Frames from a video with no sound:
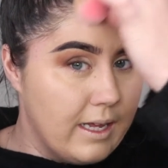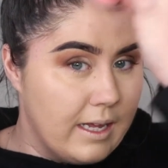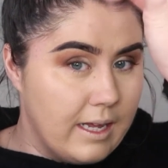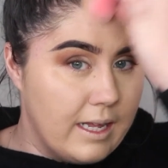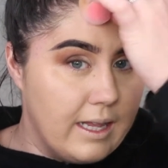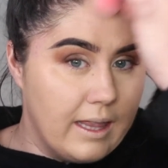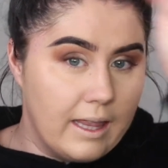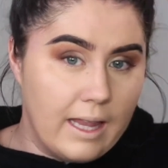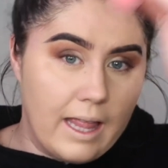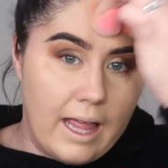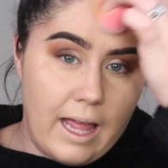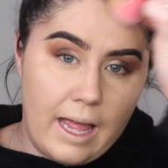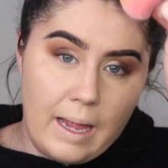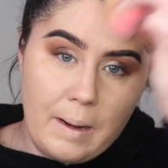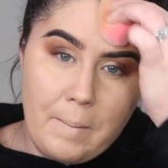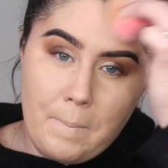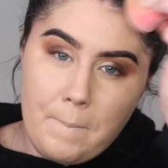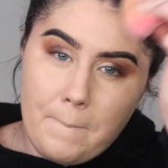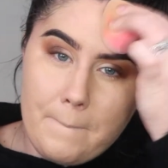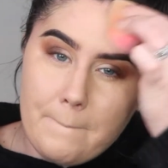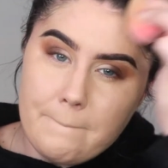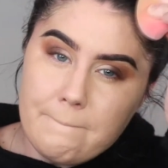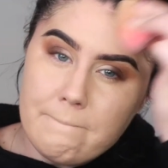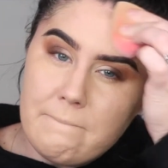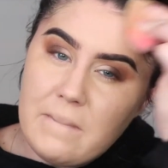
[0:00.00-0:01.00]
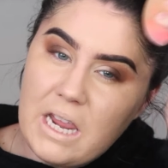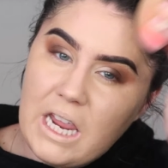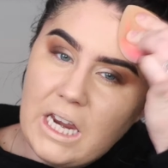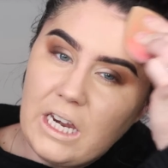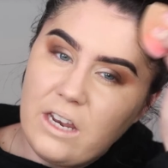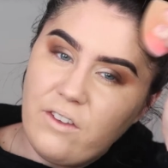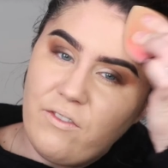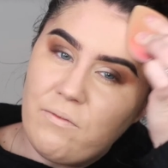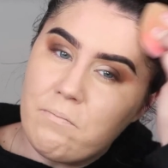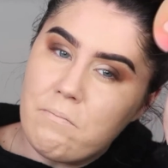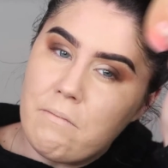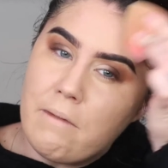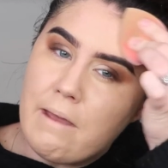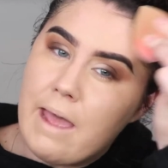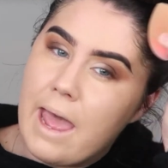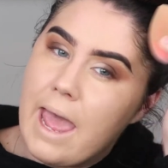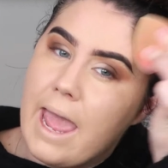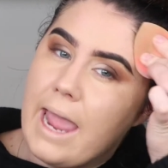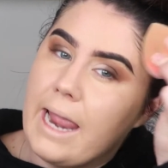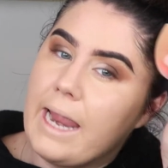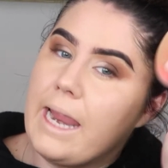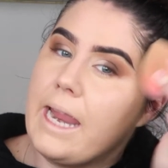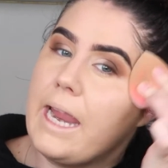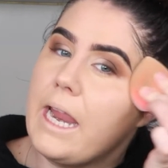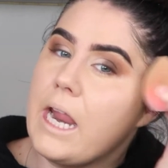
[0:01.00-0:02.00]
in like end of
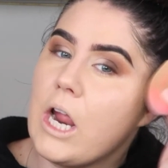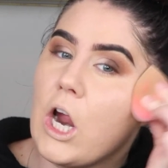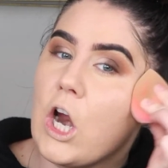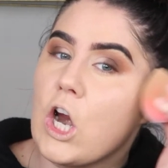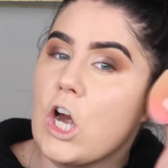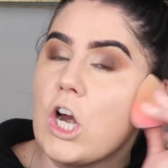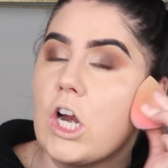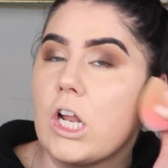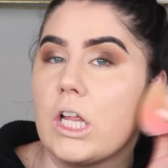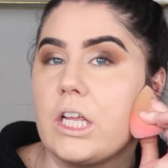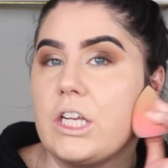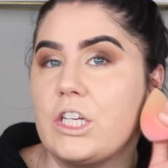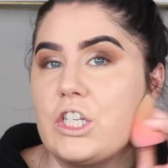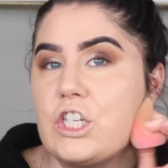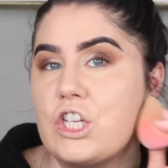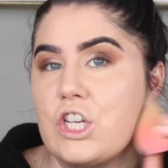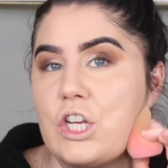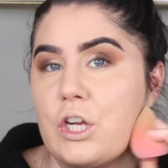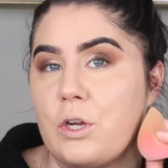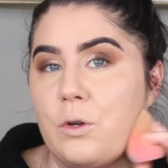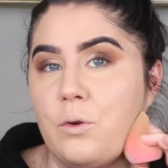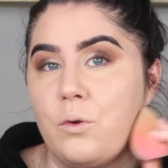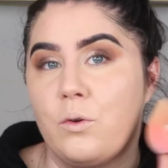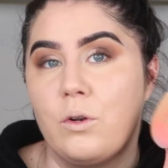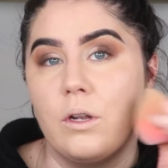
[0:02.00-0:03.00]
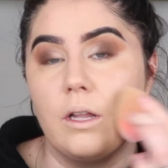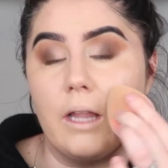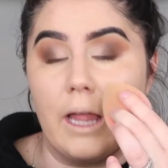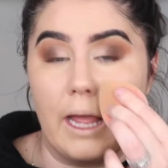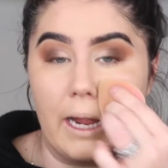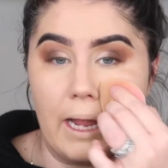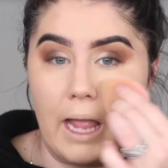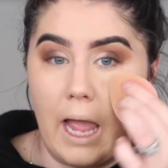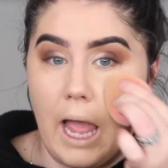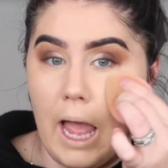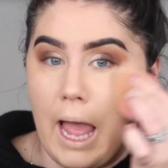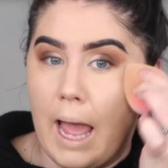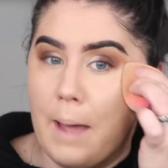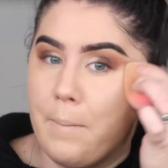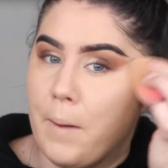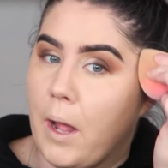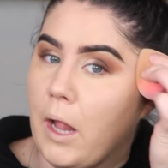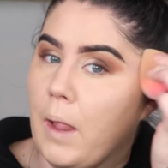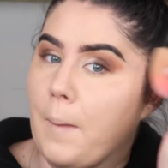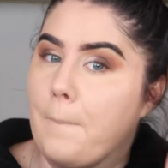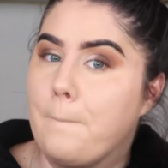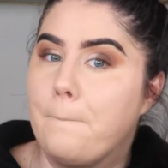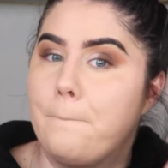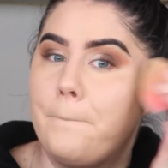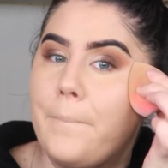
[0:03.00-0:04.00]
May, early June, like I'm
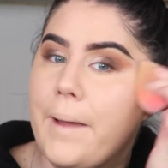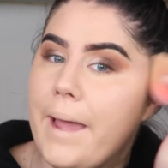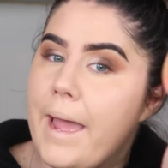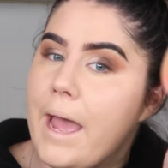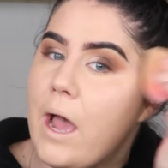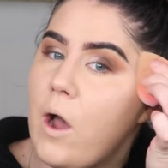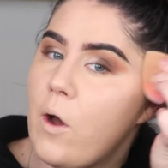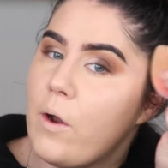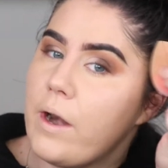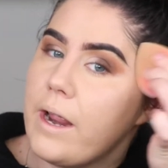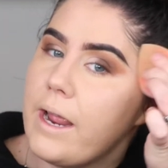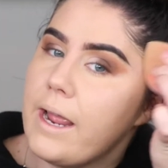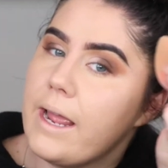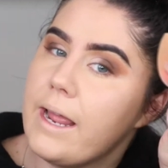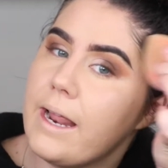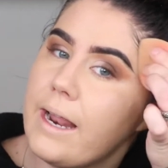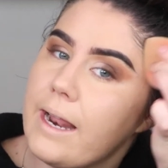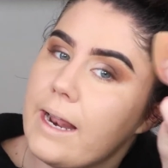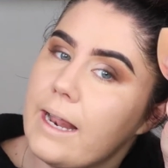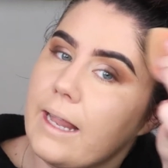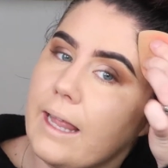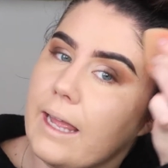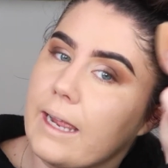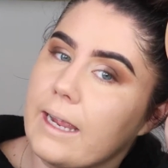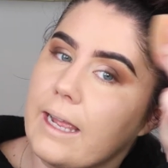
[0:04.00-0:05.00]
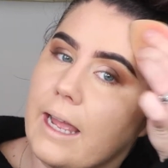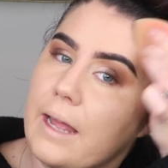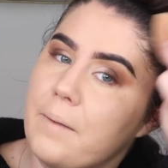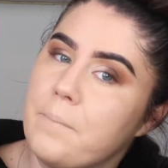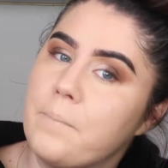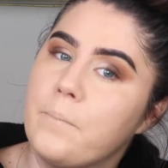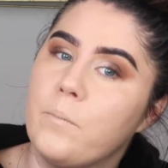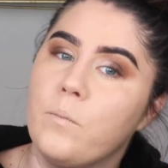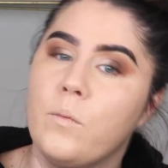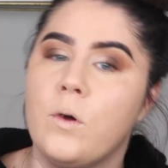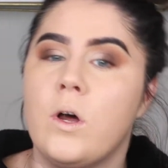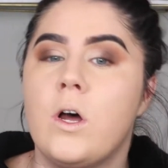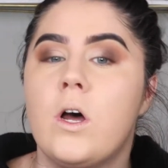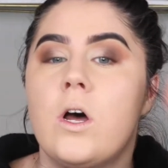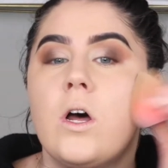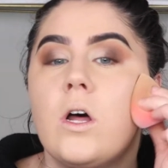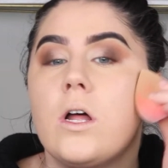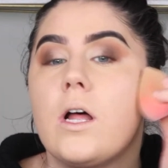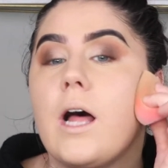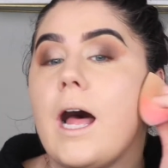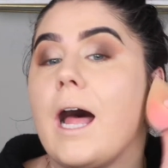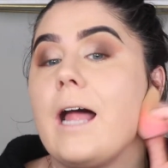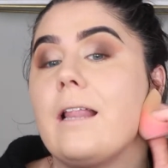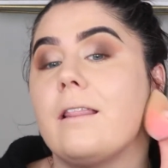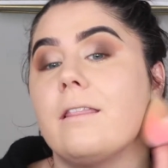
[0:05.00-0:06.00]
all about it. Like
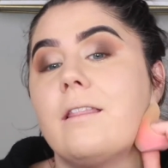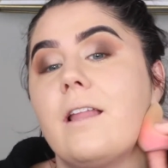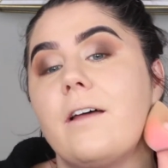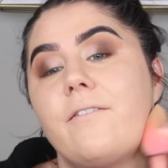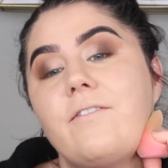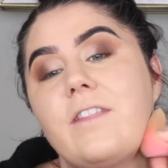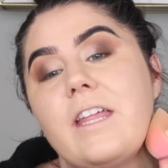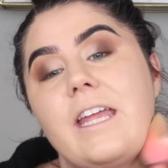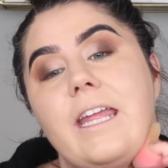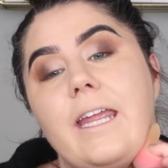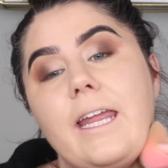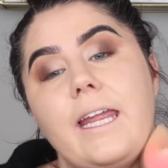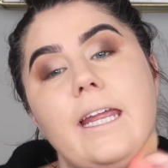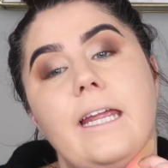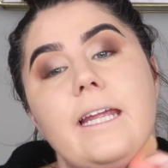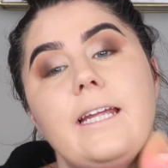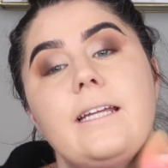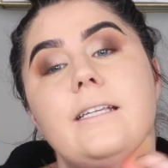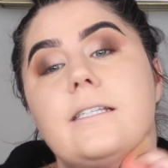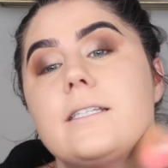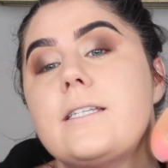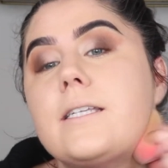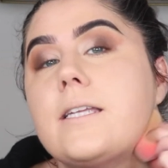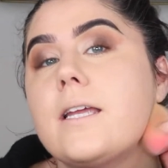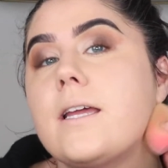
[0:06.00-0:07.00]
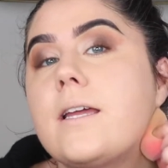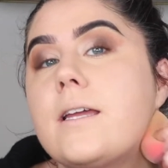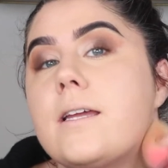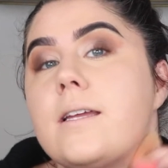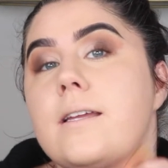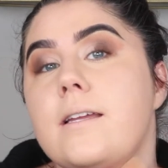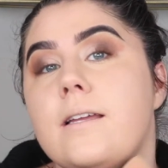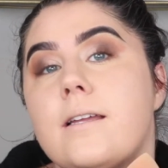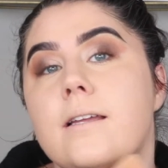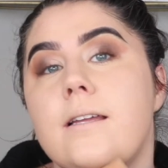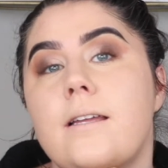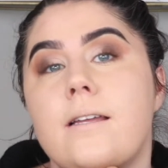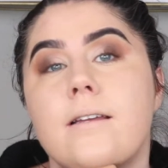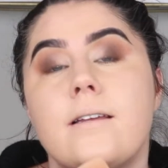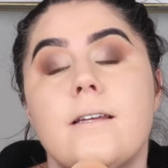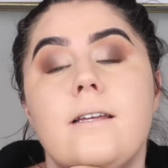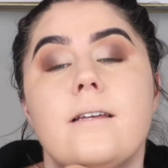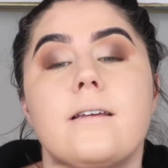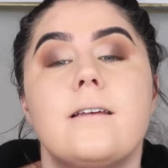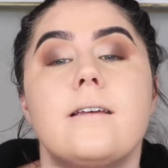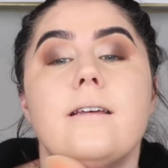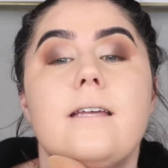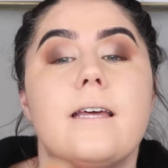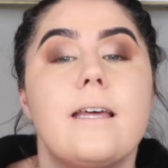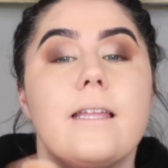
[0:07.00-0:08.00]
I love the heat.
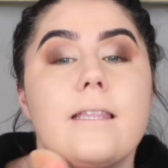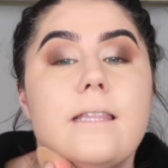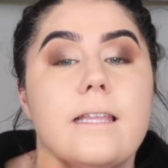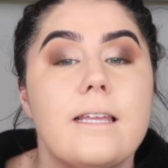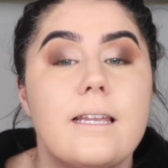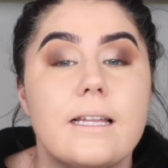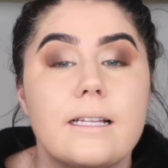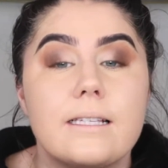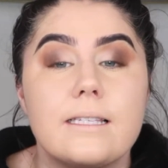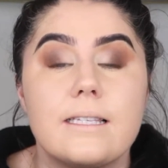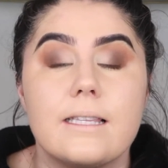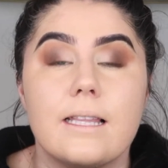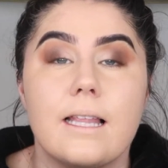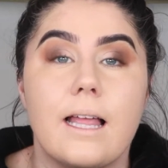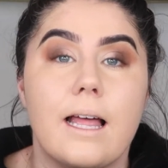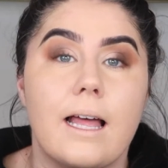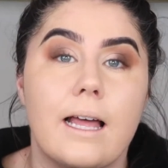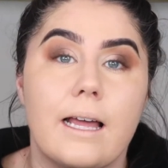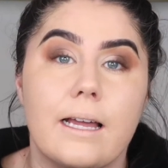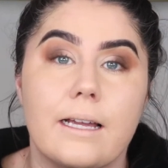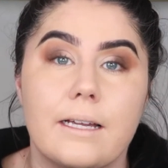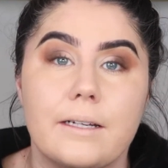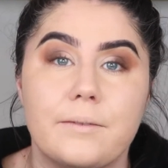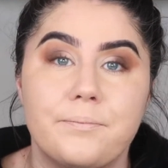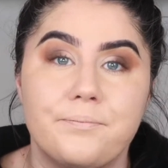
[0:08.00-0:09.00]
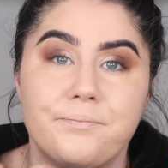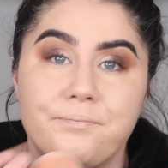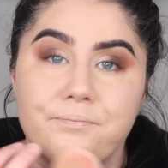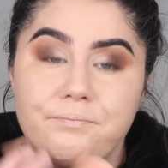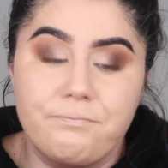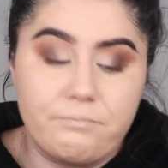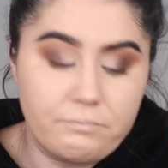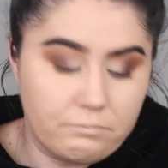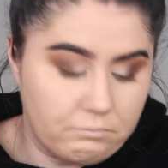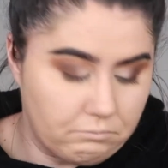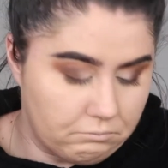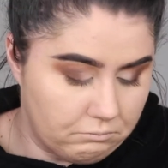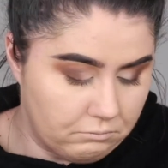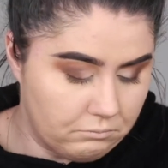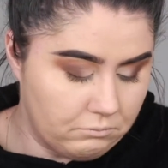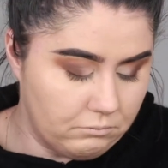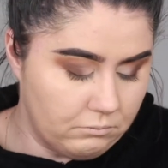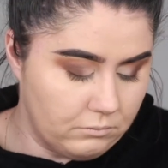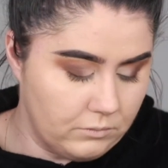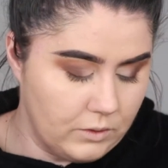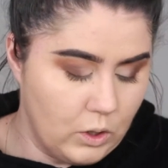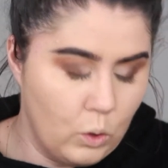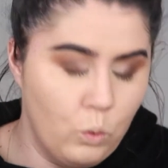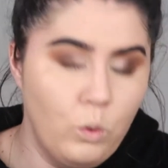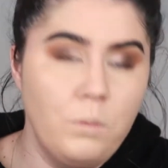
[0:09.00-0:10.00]
And then it's like,
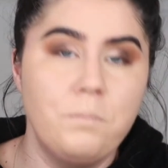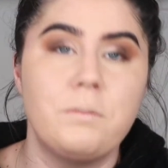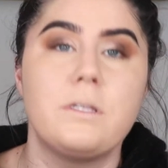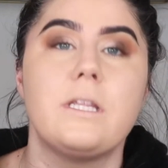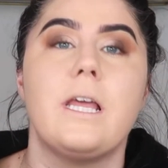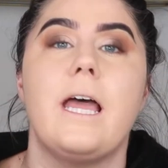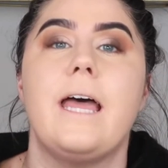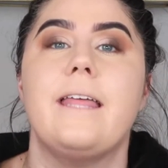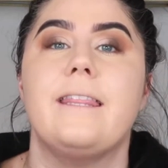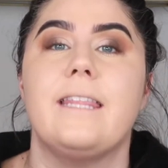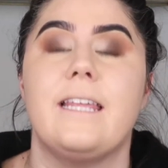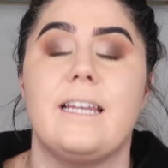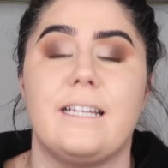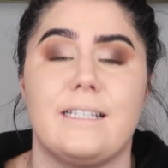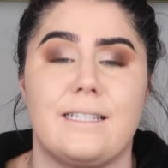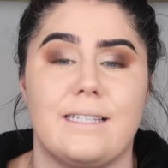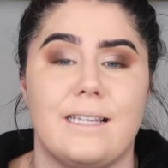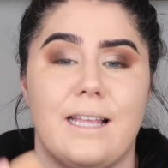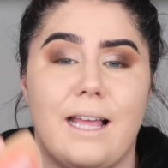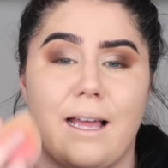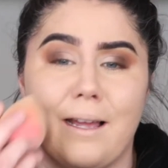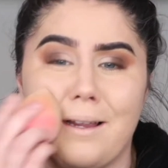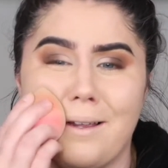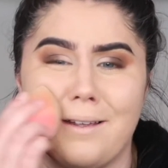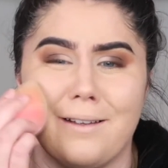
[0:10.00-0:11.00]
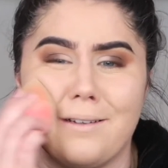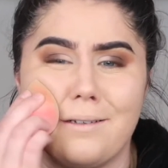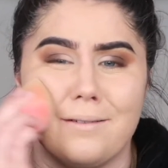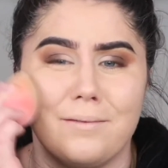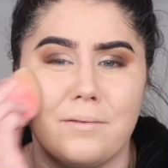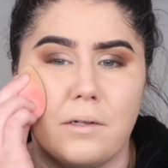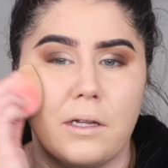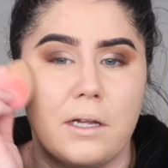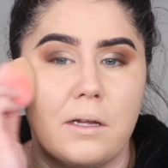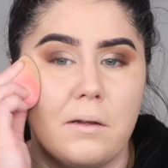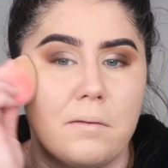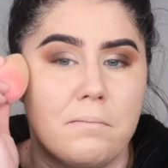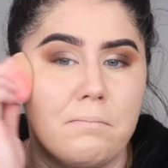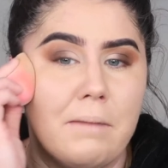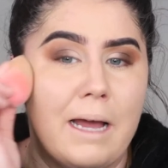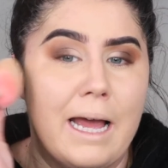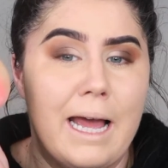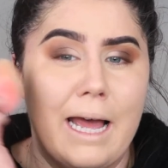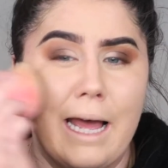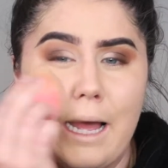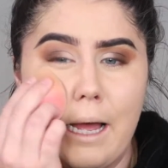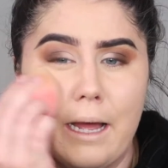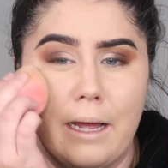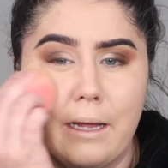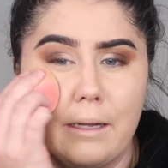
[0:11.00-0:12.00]
whoops. And then it's like
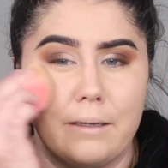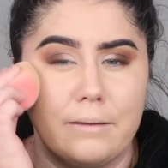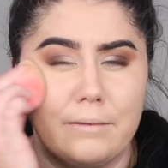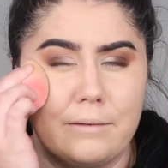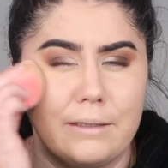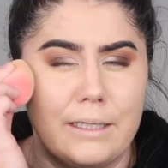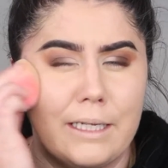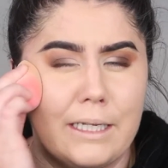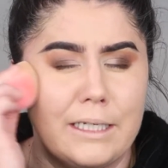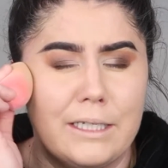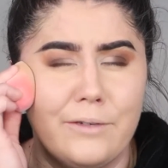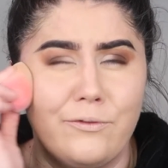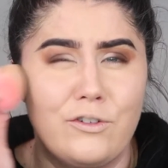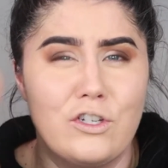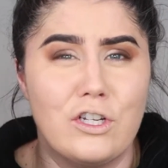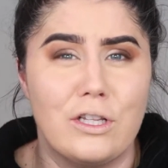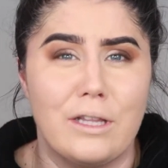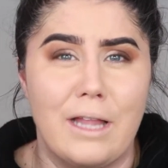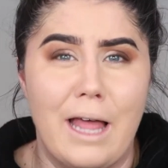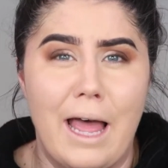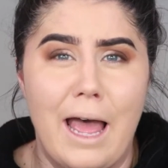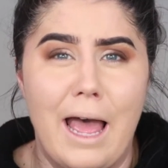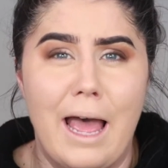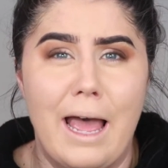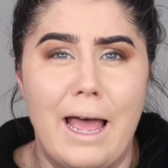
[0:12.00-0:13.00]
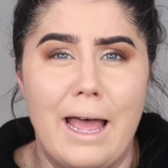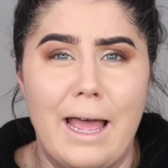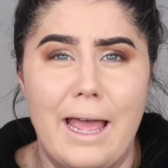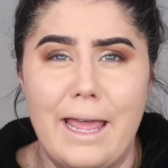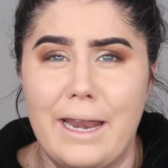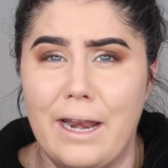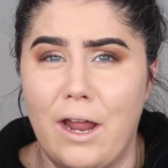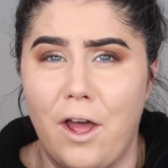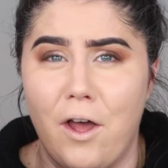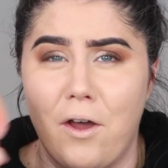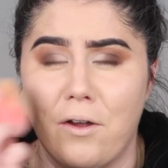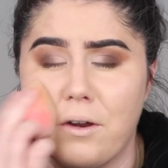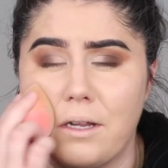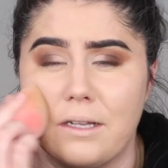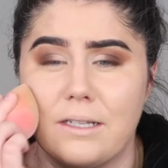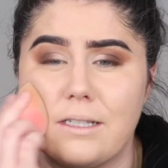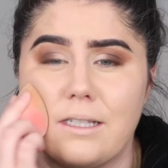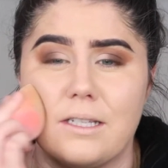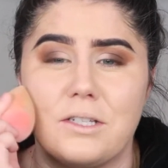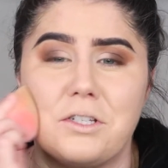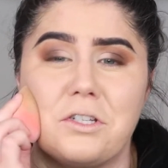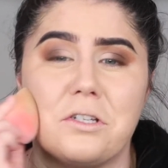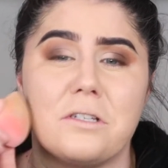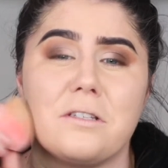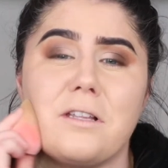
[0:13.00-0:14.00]
by the end of July and August,
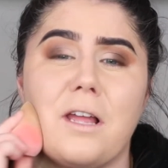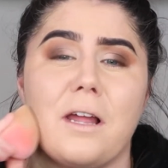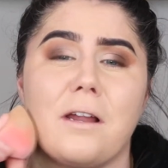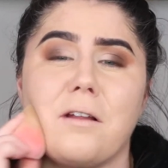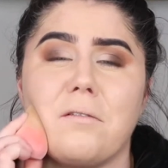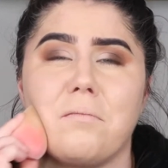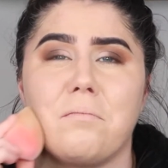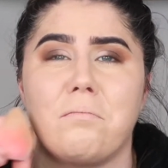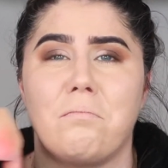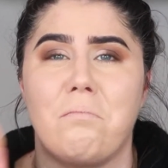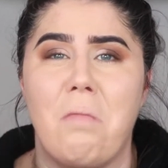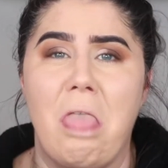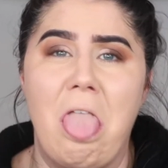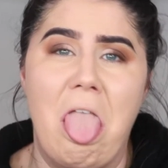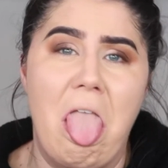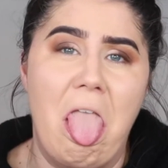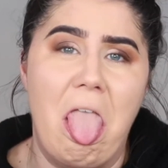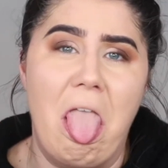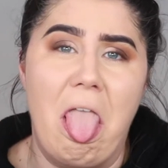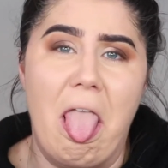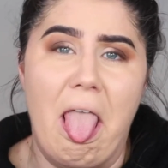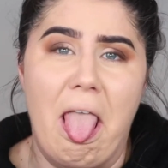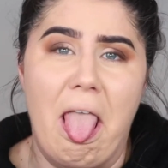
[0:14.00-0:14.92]
it's just like, bleh.